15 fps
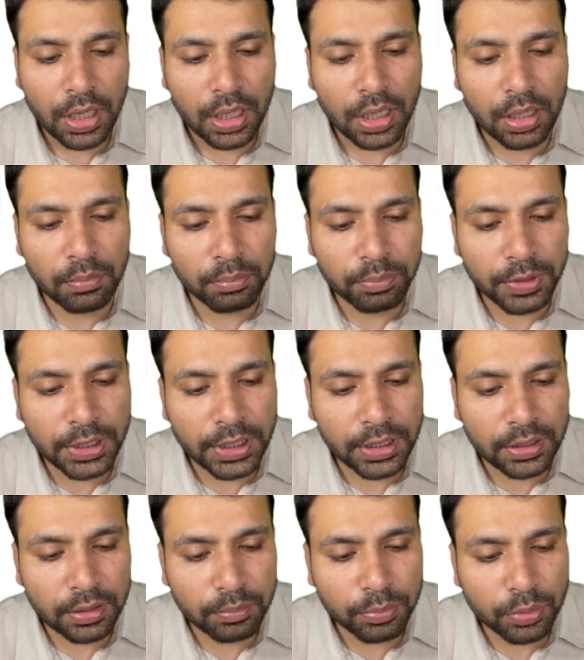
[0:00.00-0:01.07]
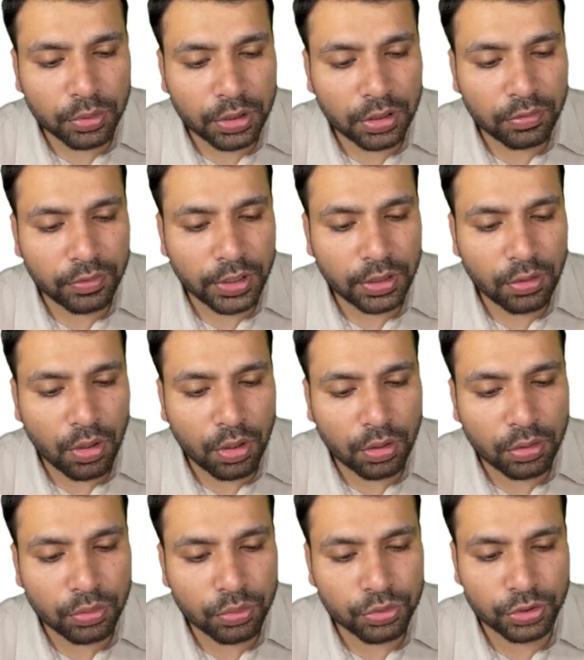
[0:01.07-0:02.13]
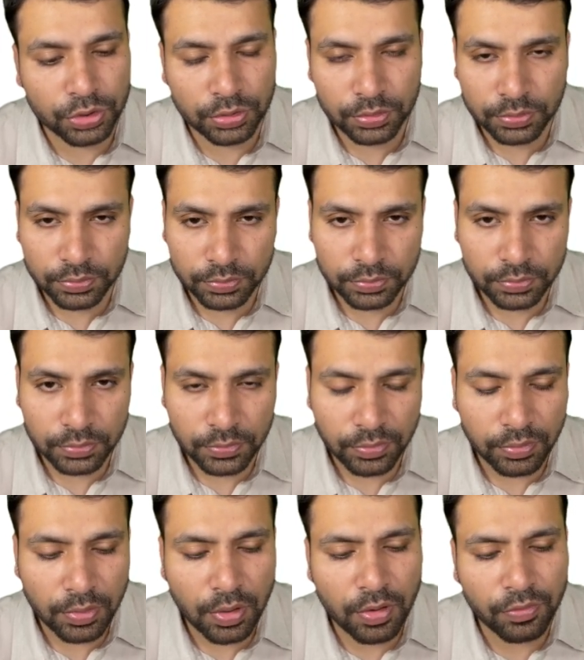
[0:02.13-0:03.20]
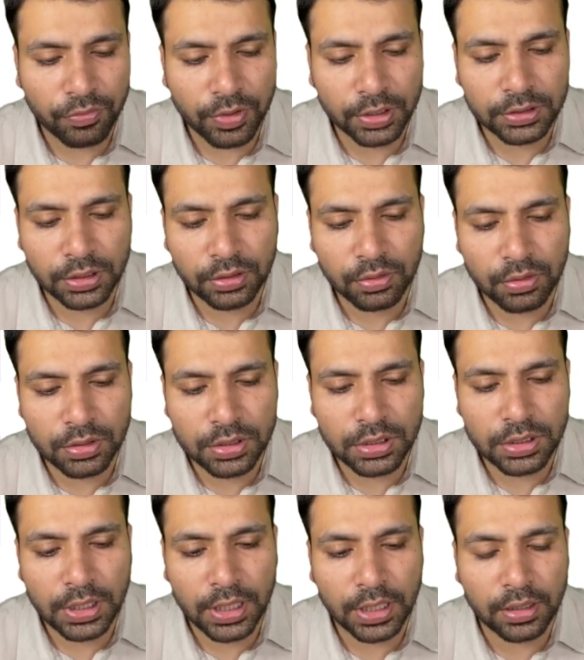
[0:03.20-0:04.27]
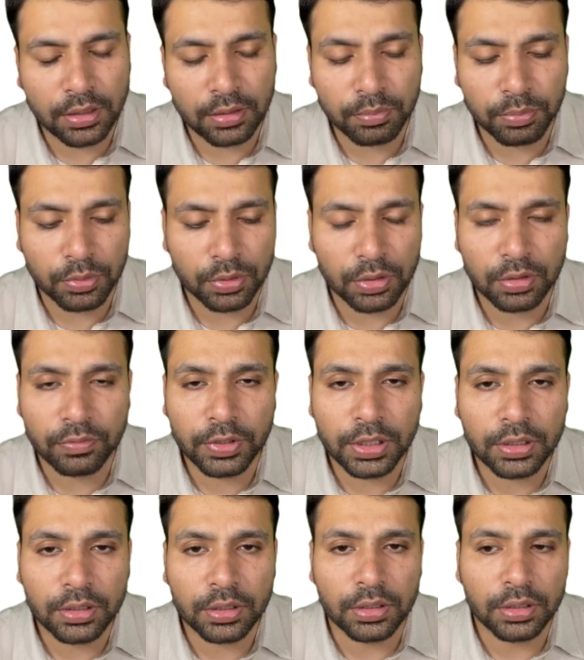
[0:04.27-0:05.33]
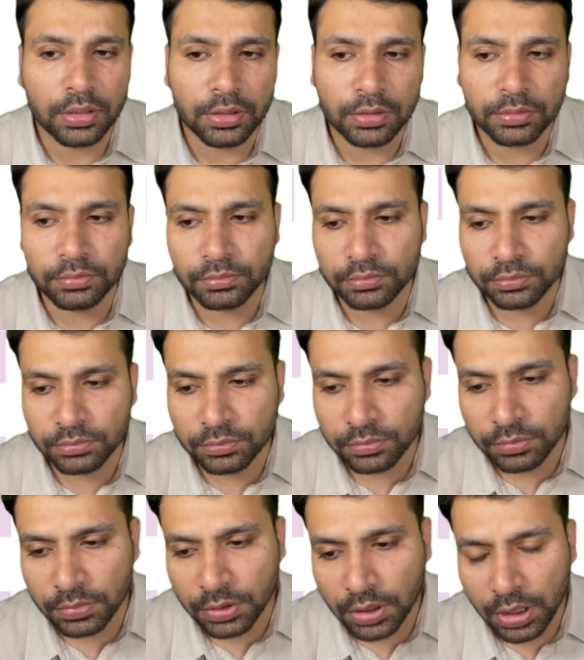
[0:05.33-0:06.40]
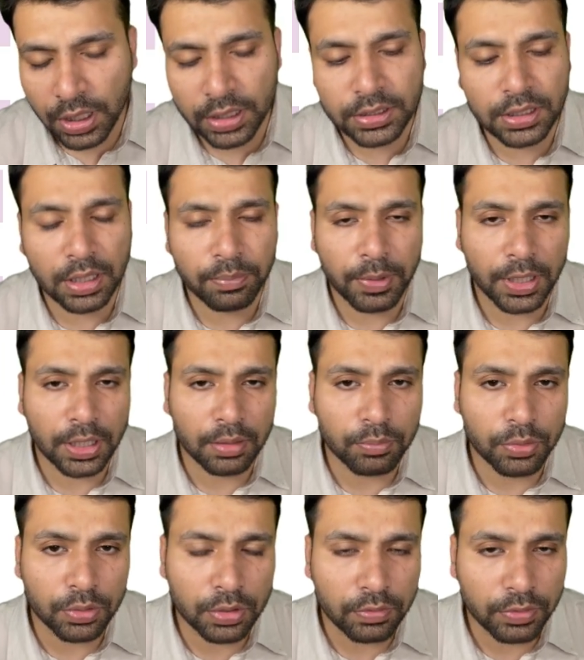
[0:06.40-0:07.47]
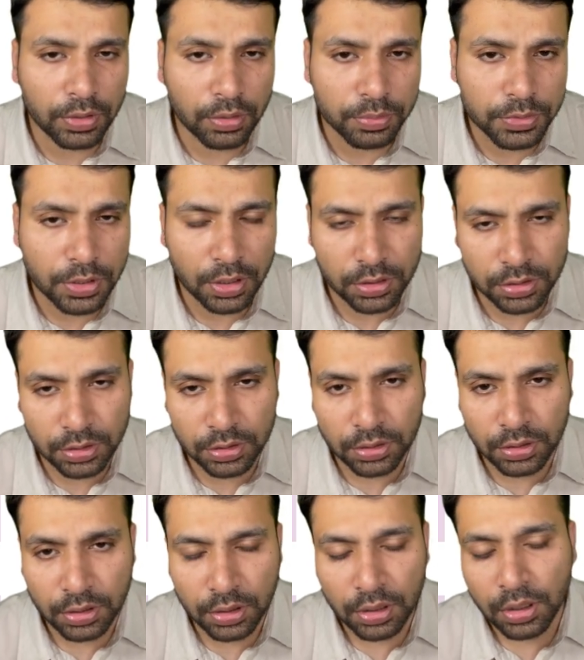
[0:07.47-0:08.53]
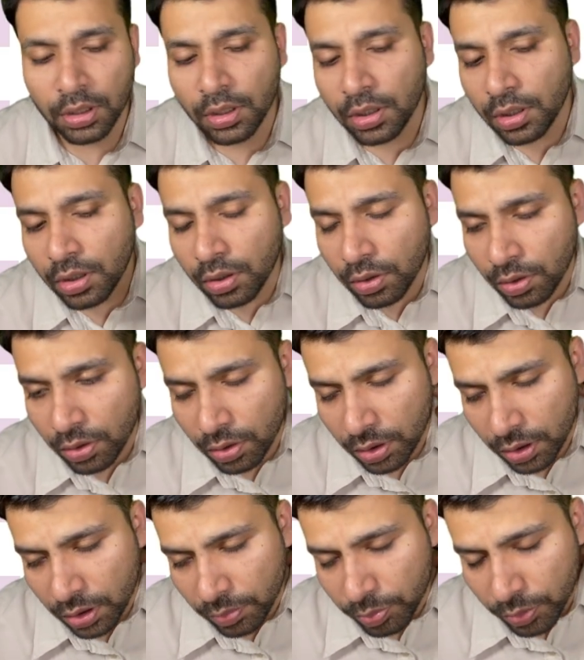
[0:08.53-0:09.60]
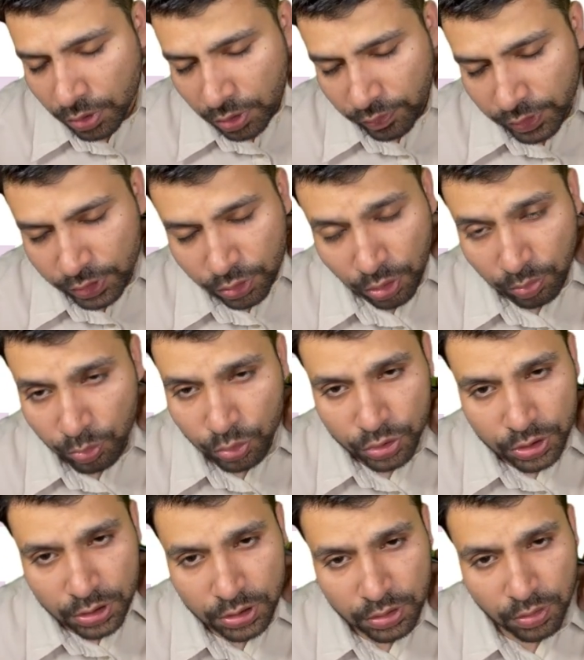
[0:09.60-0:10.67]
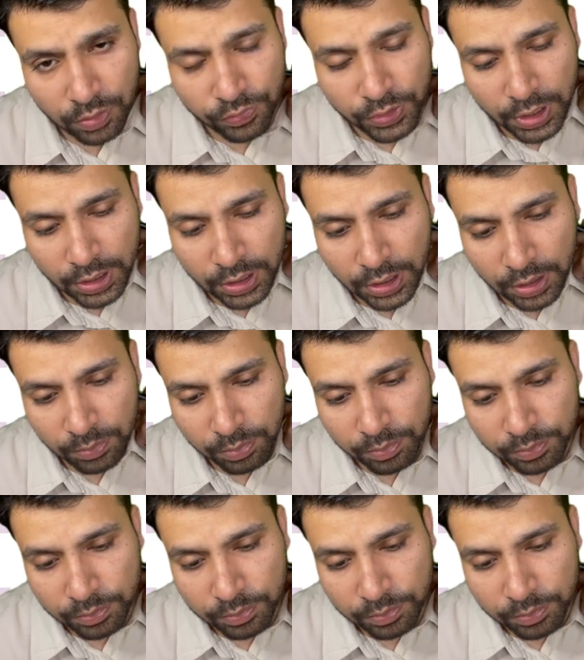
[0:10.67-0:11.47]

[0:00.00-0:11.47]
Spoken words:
complete portal vein occlusion of other causes like portal vein extrahepatic portal vein obstruction, or portal vein thrombosis of that type.